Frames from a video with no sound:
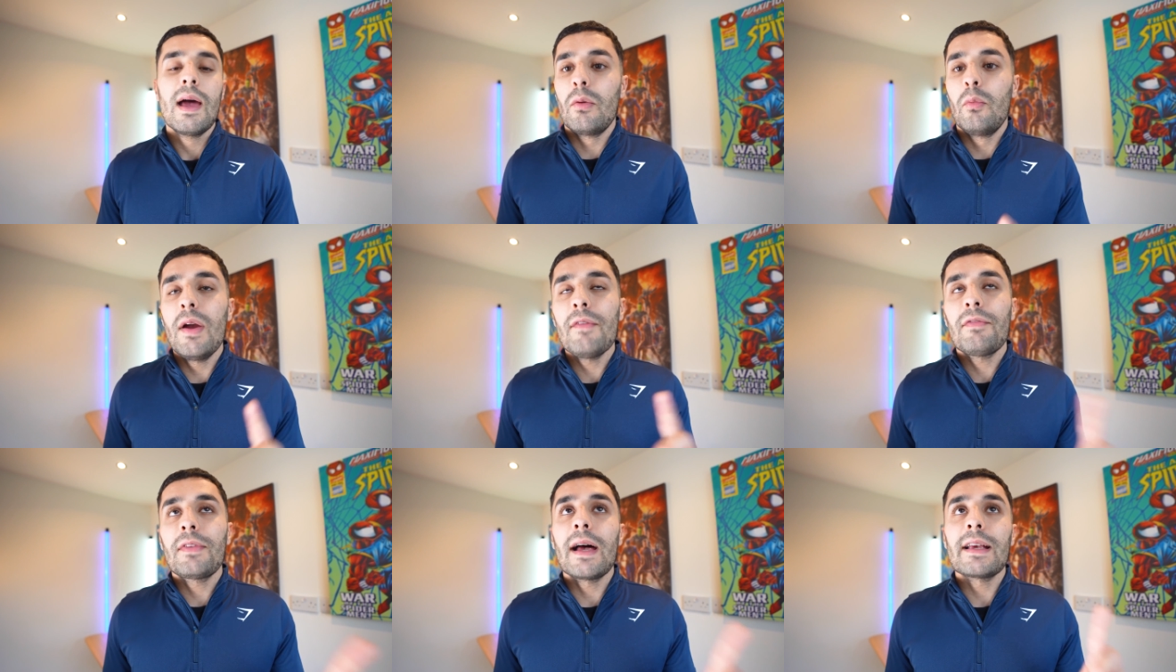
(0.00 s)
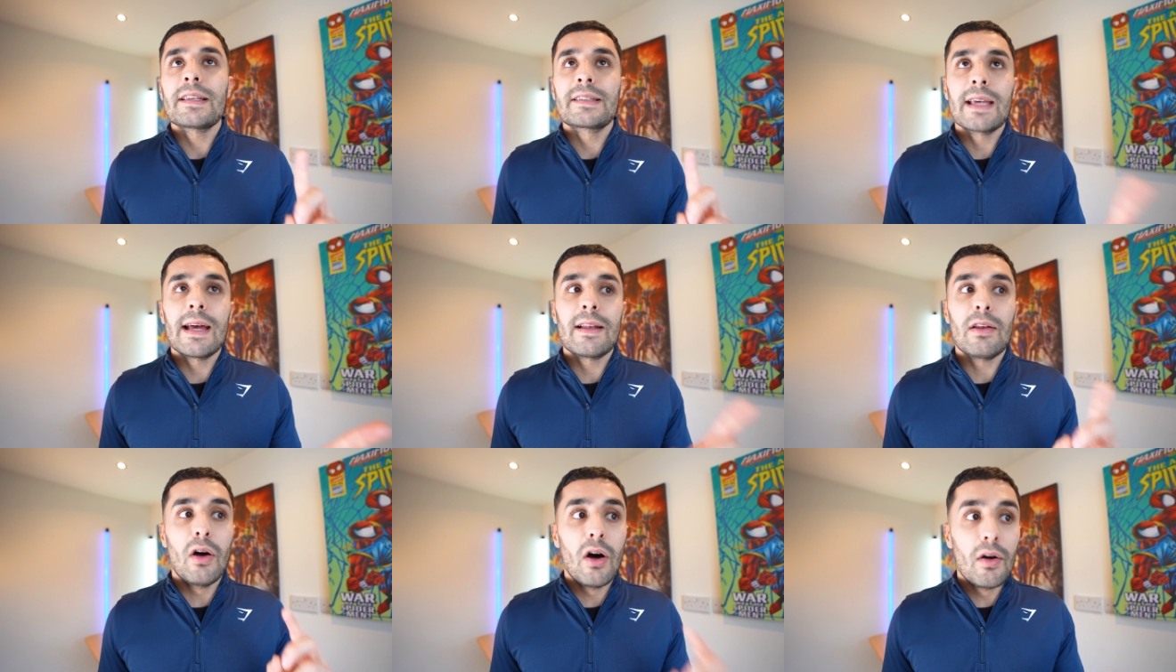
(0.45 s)
With that
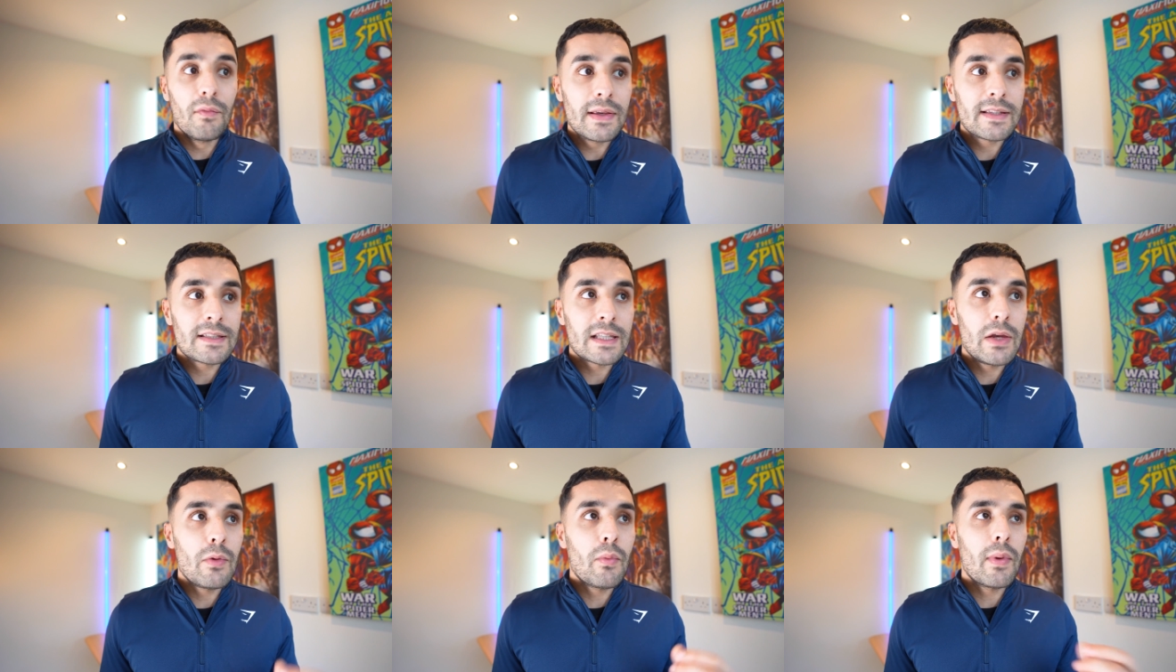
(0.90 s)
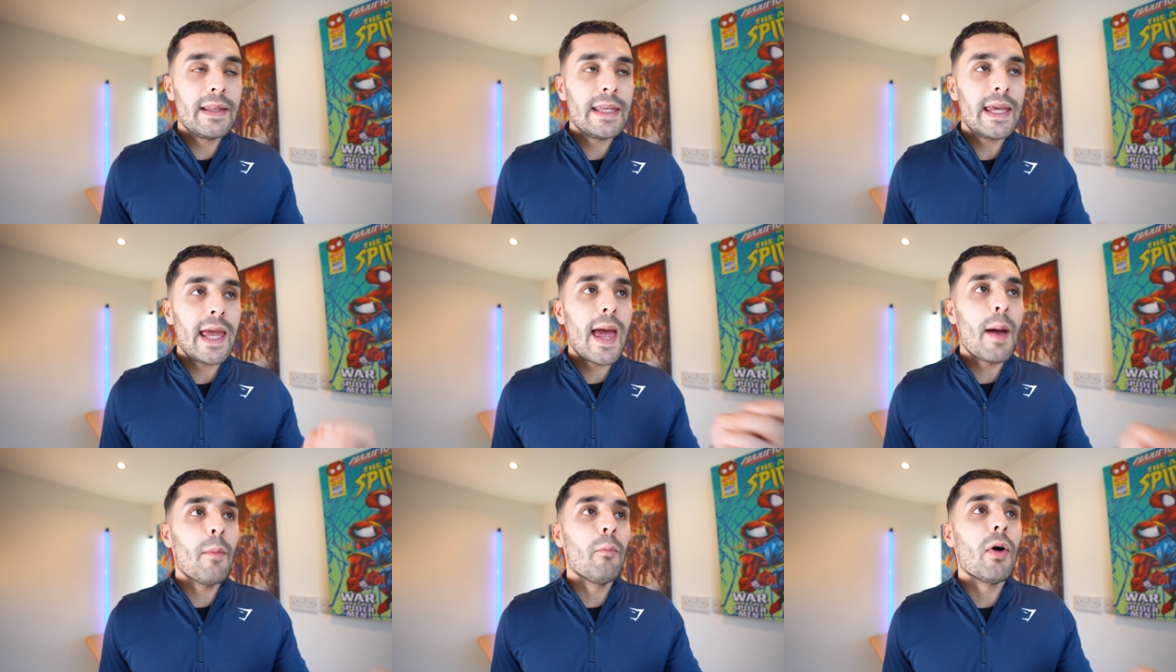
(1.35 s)
said, obviously when
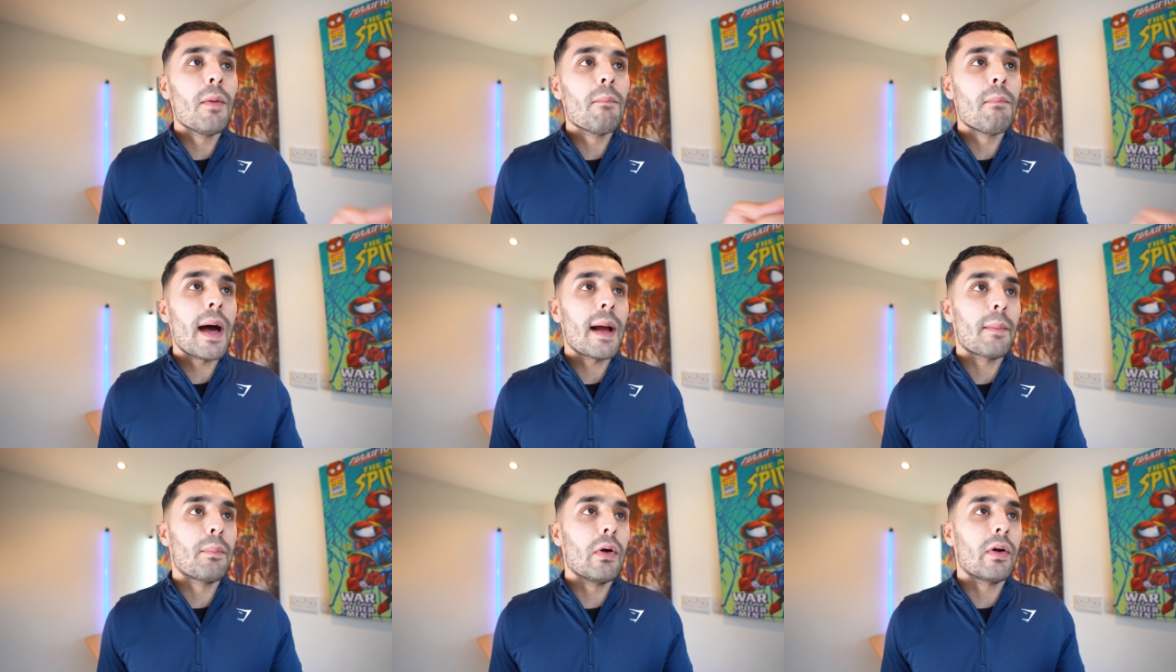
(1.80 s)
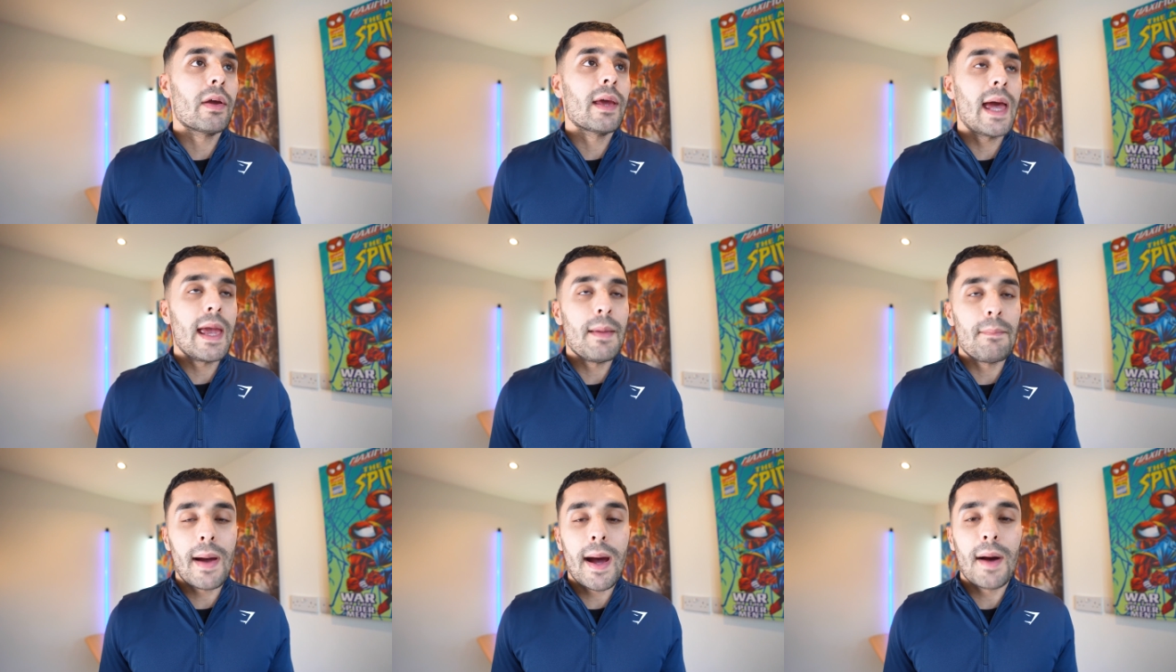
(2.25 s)
the M1 MacBook
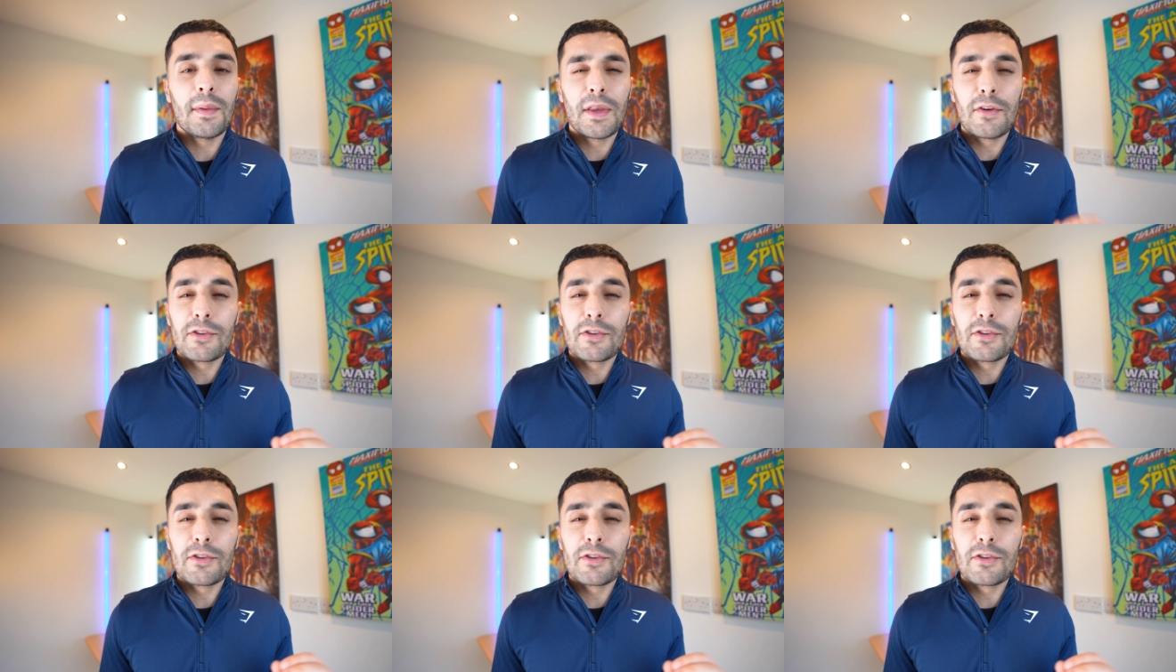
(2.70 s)
came out,